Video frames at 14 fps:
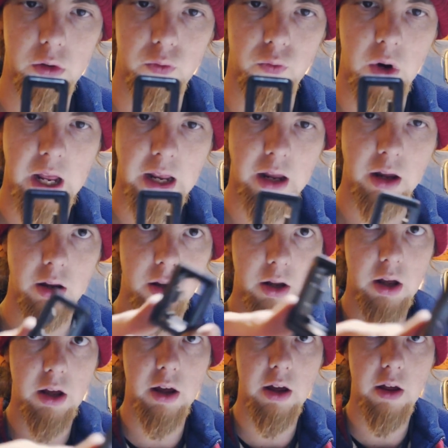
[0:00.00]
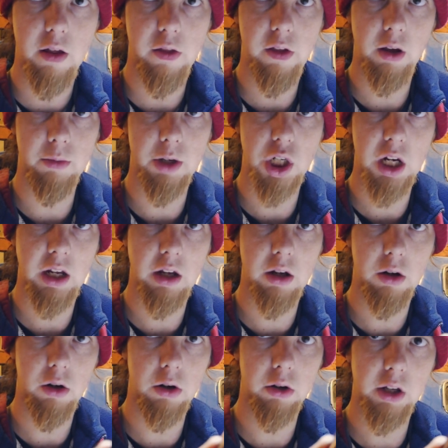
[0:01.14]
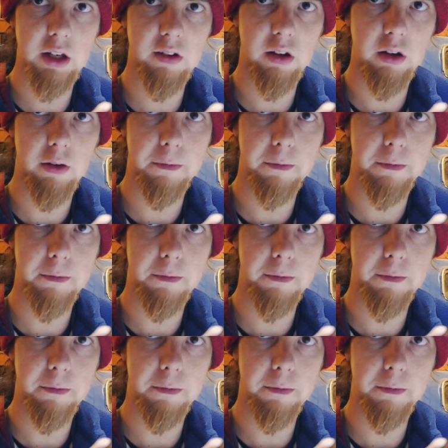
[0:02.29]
ring thingamajig on it.